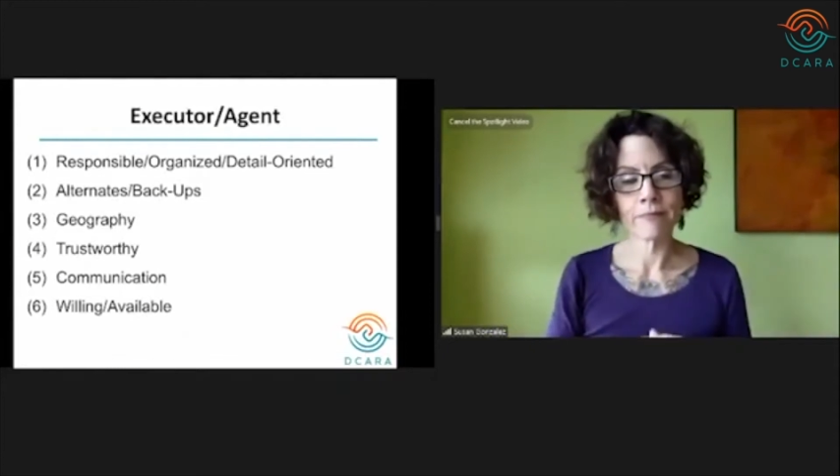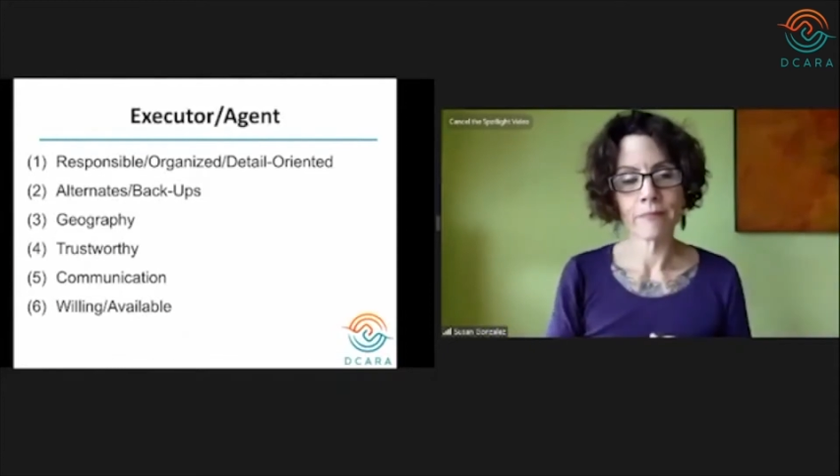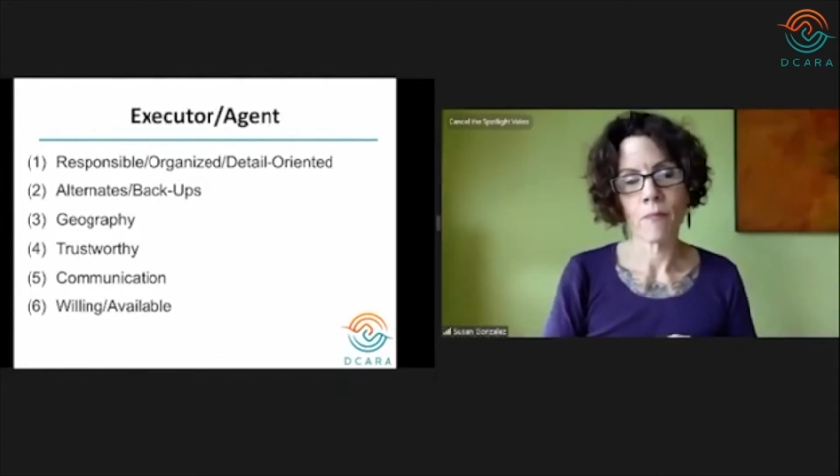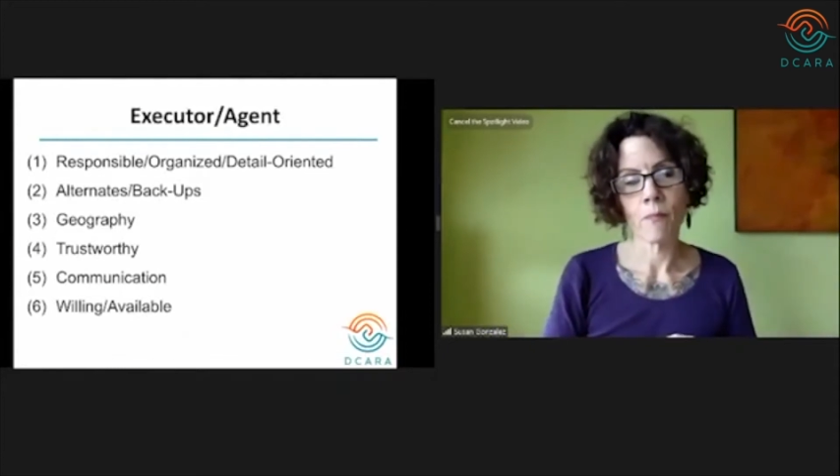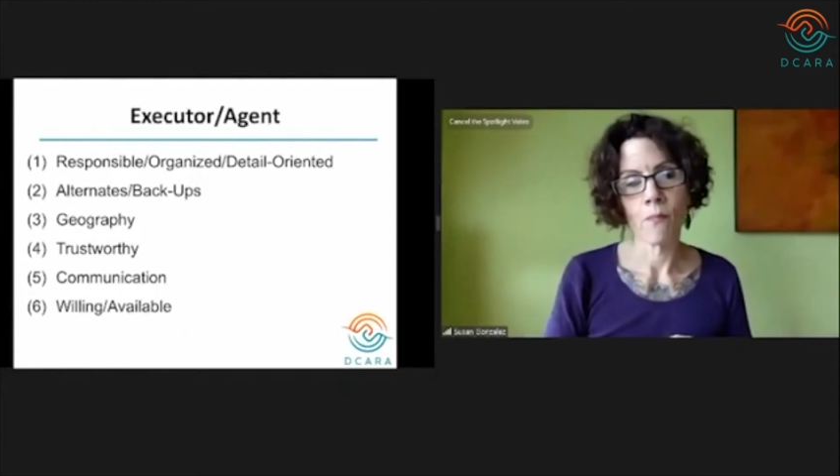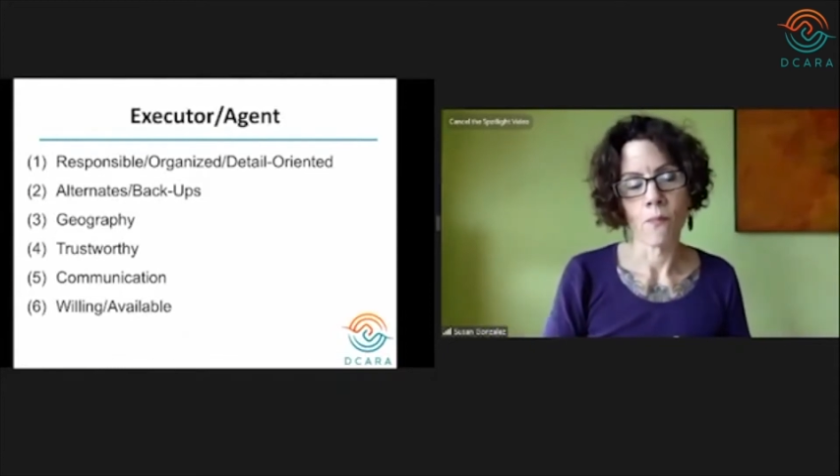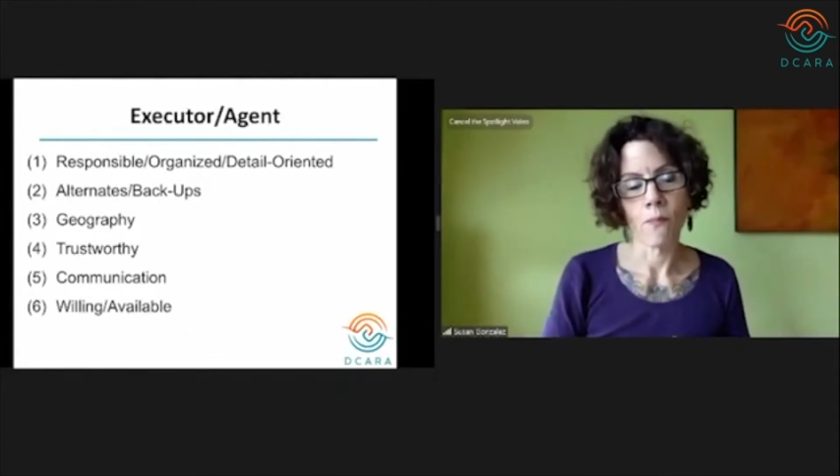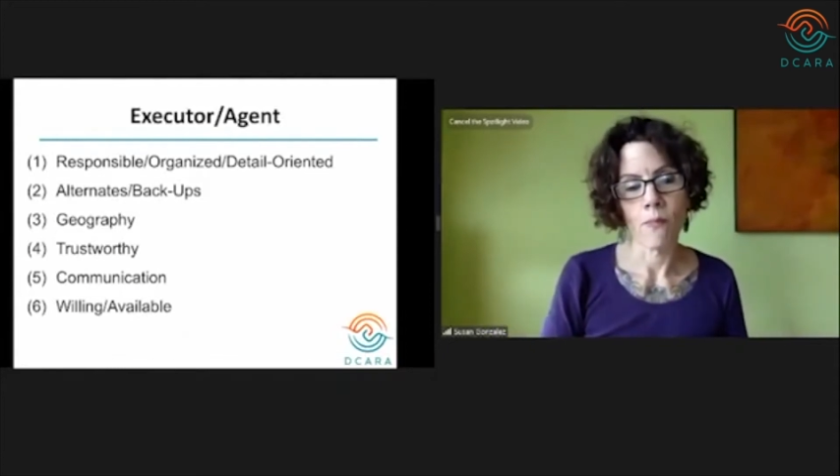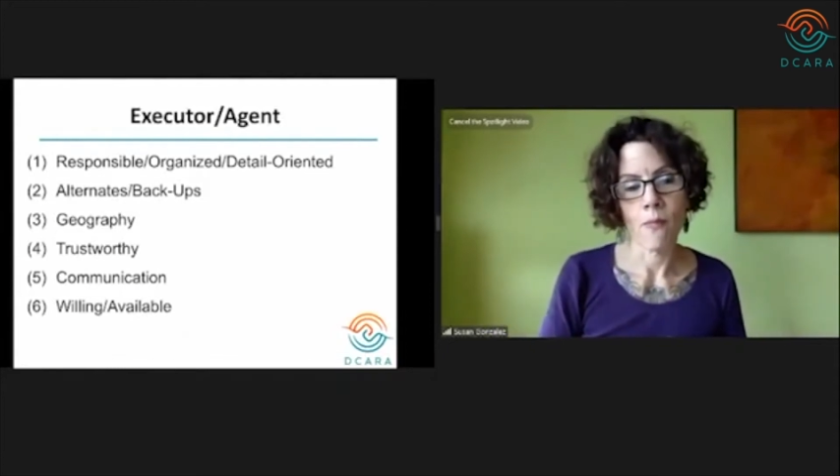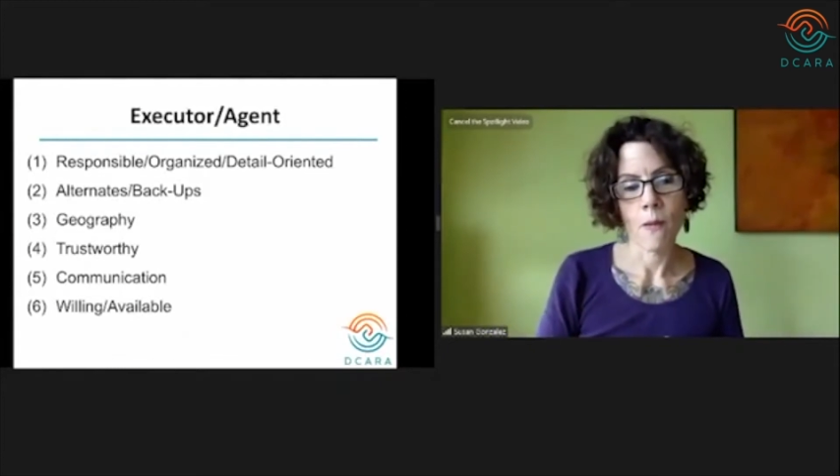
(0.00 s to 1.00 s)
If your first
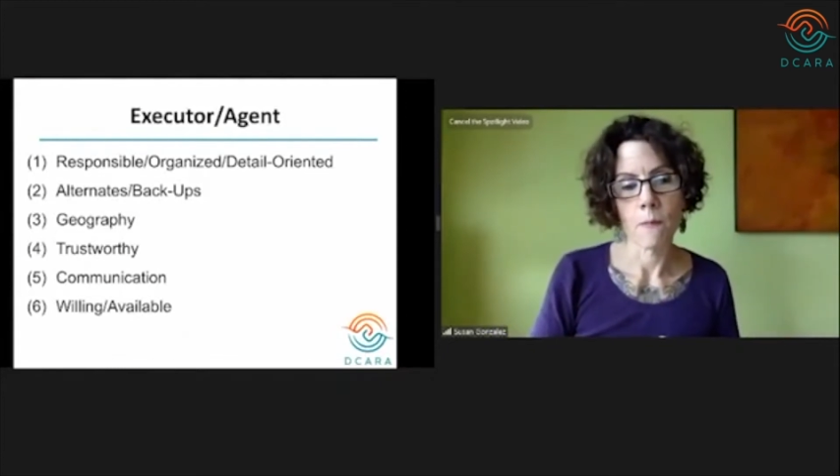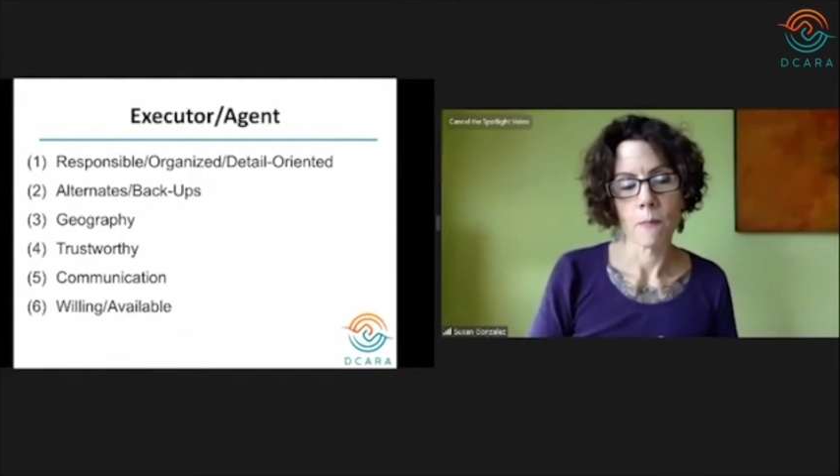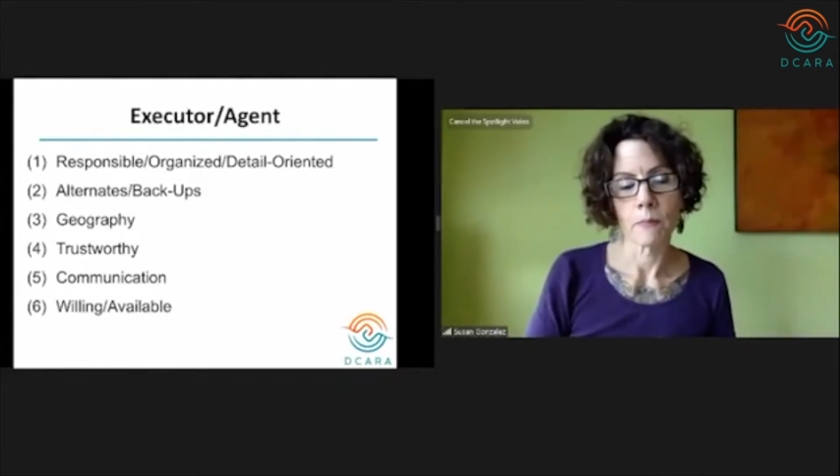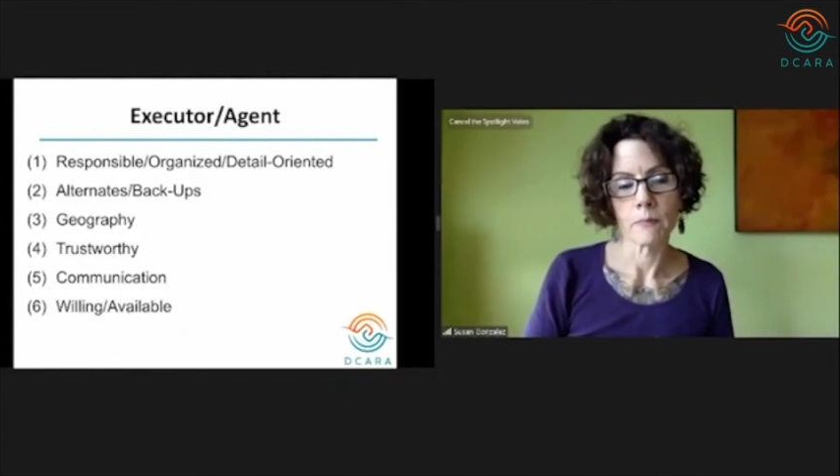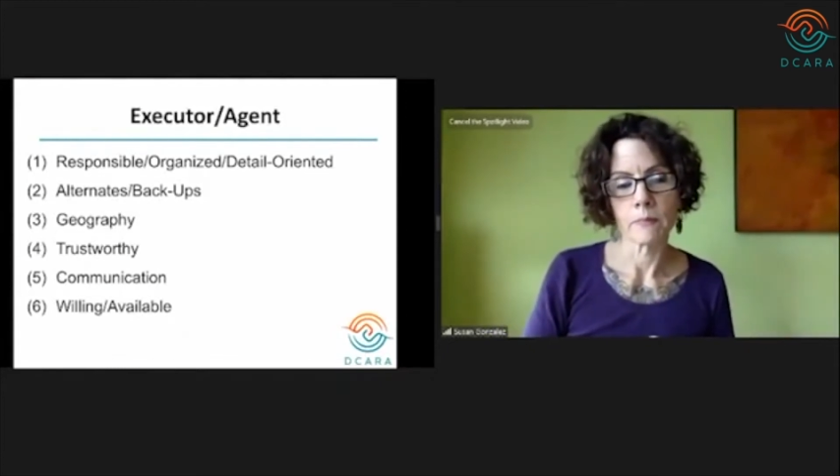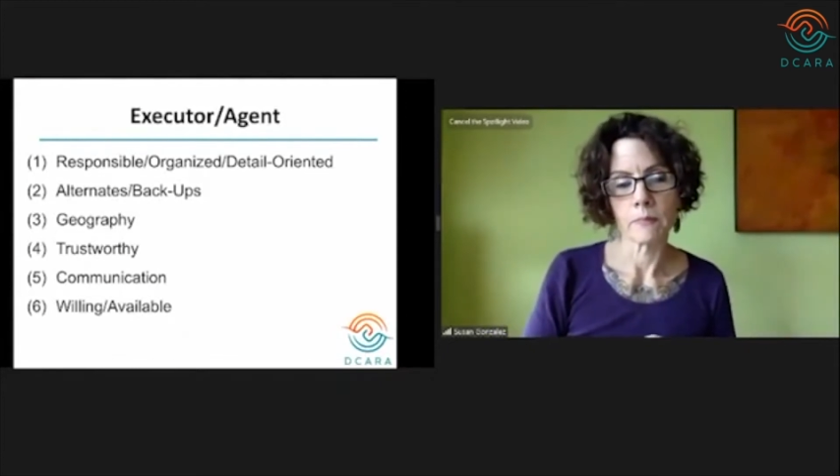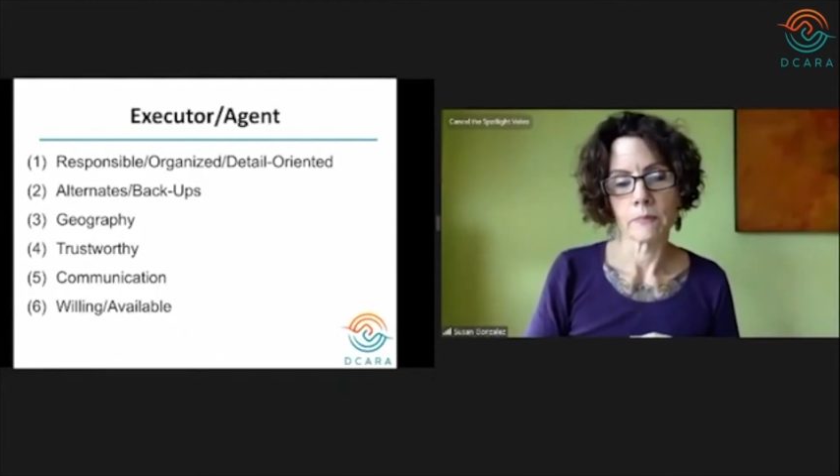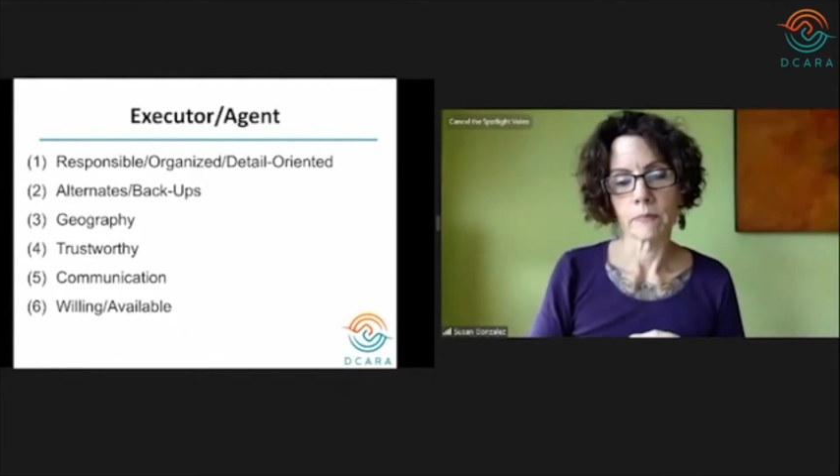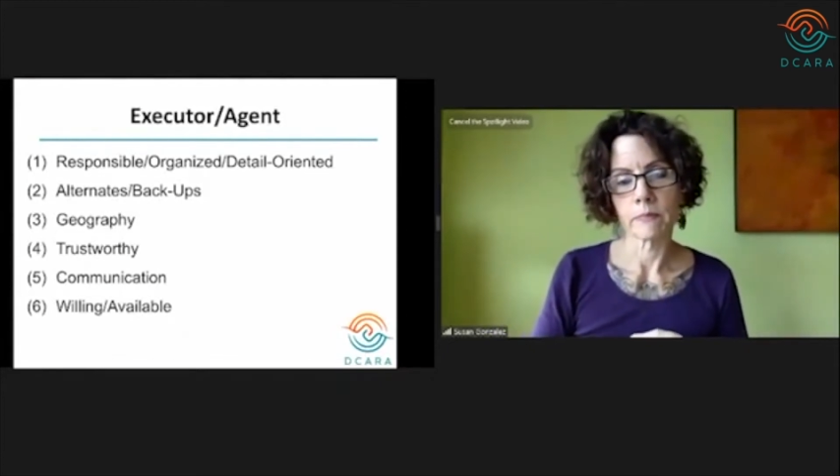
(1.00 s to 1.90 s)
option declines,